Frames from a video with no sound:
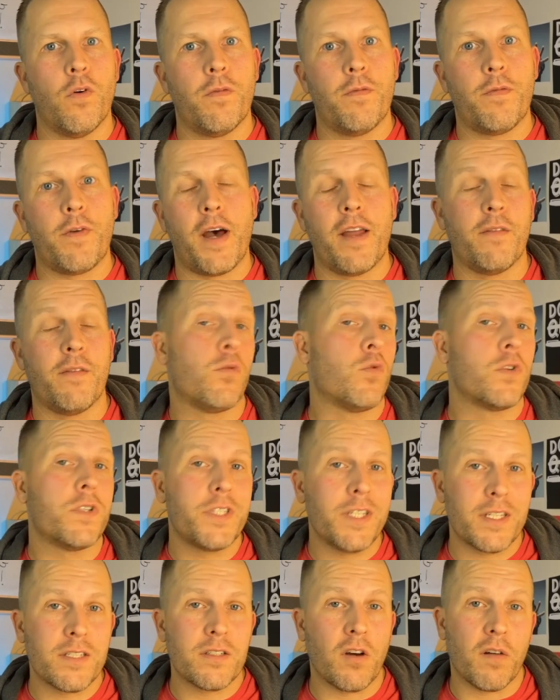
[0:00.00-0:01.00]
five, or
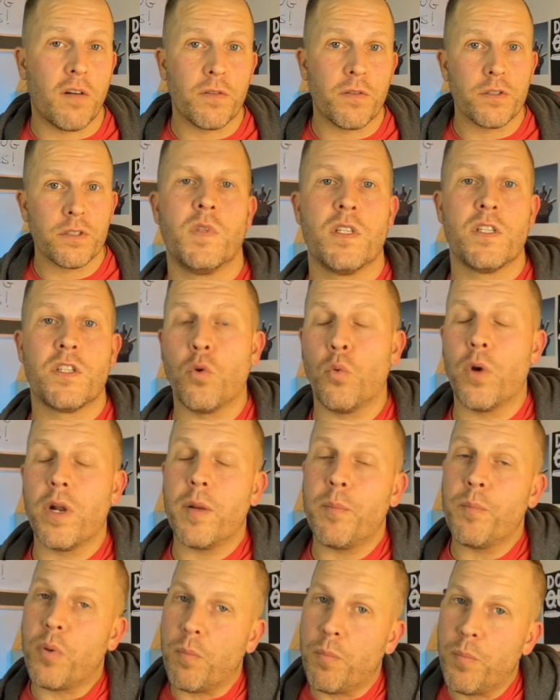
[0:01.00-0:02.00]
six offers. So, what
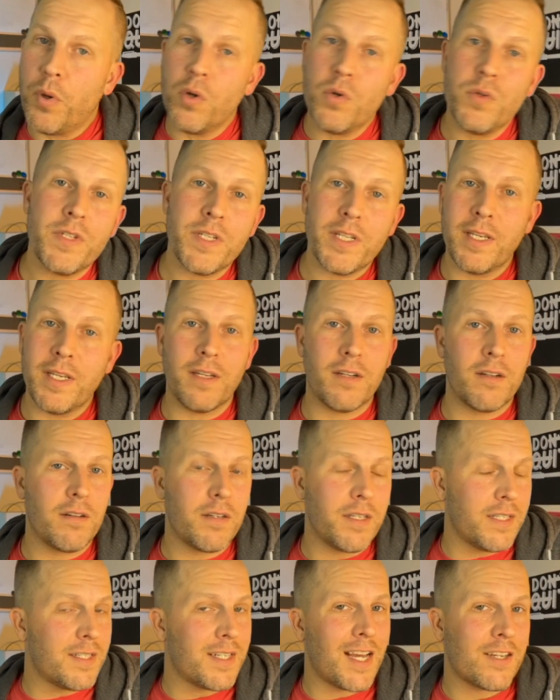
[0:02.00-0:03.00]
I'm proposing here
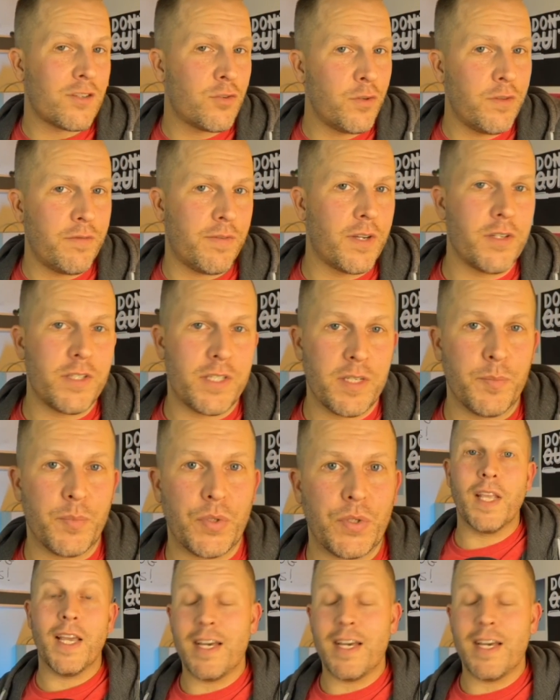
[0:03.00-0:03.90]
is actually very simple.